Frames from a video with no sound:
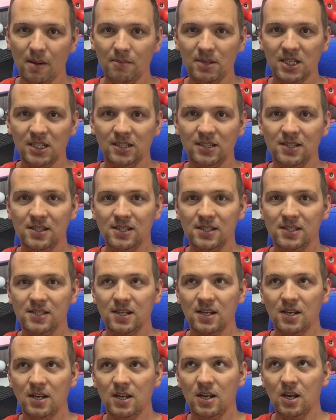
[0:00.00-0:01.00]
I mean,
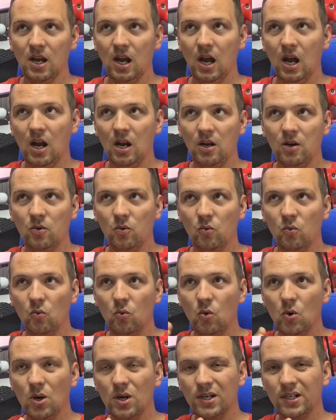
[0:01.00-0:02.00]
these are
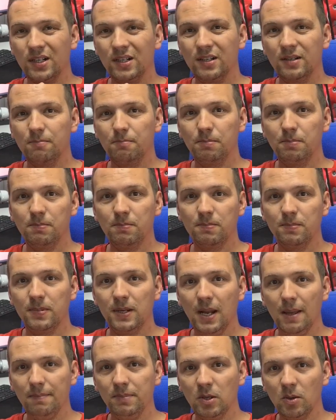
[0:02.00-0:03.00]
work
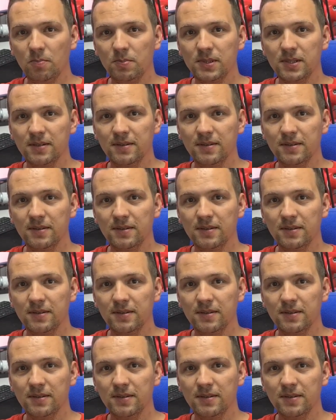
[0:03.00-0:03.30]
laptops,